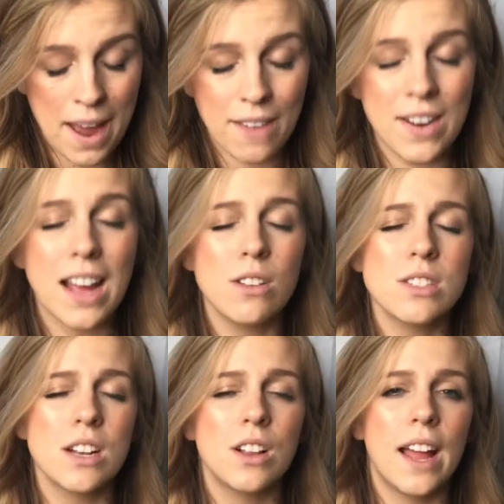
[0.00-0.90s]
I have not used
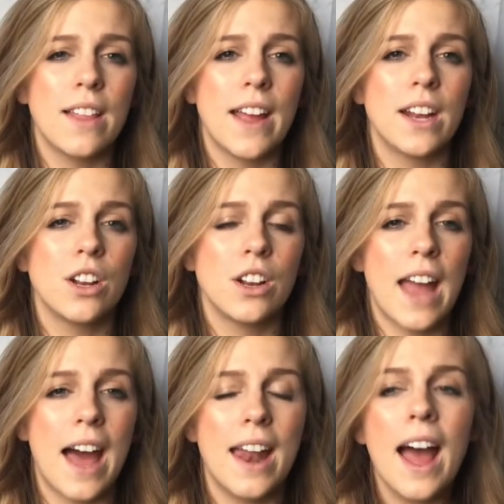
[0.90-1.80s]
their clay lightener
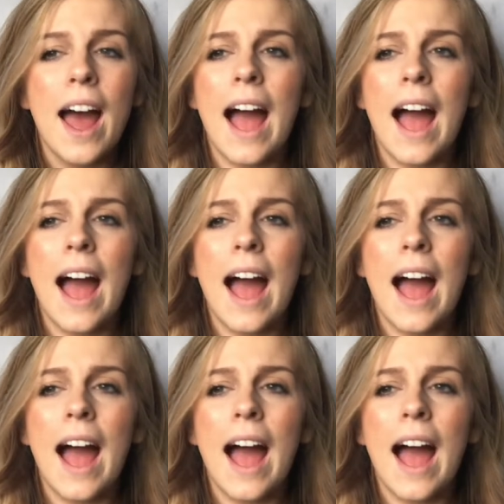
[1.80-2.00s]
yet.